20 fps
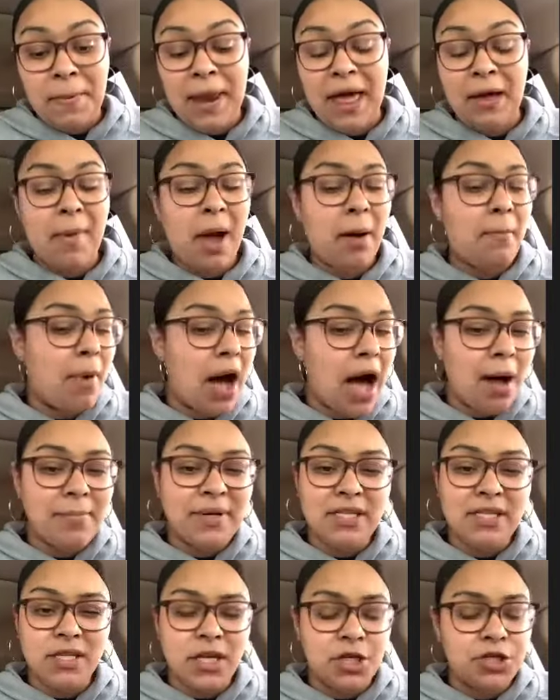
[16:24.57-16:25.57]
like my mom
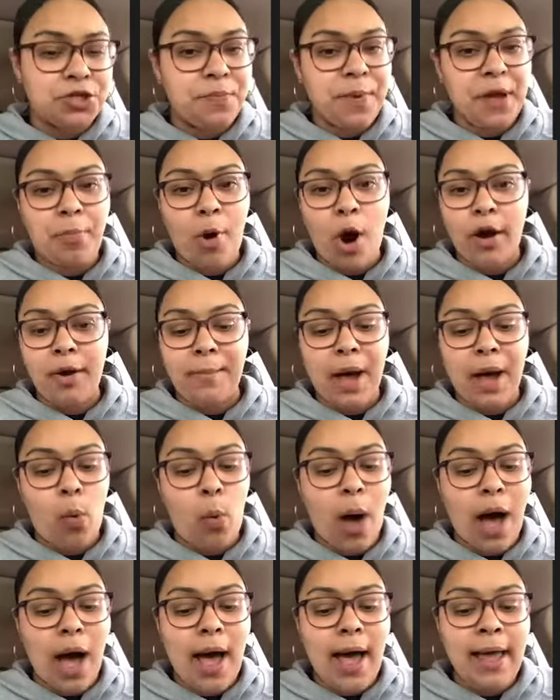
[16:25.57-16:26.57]
is such a big part of my
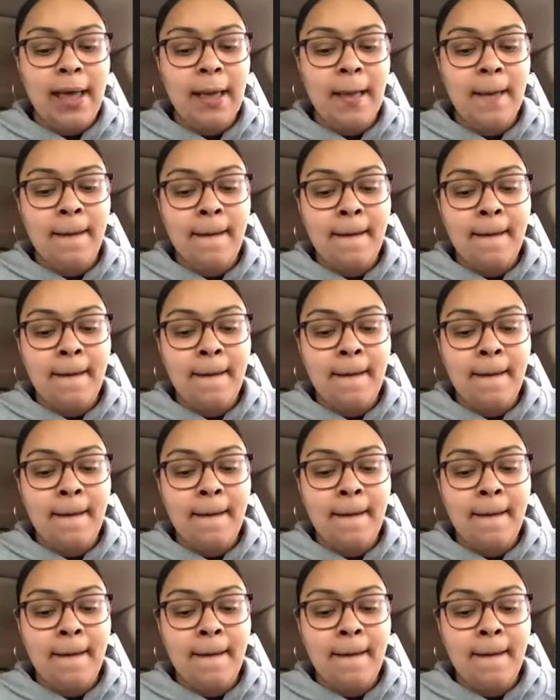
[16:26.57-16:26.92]
why.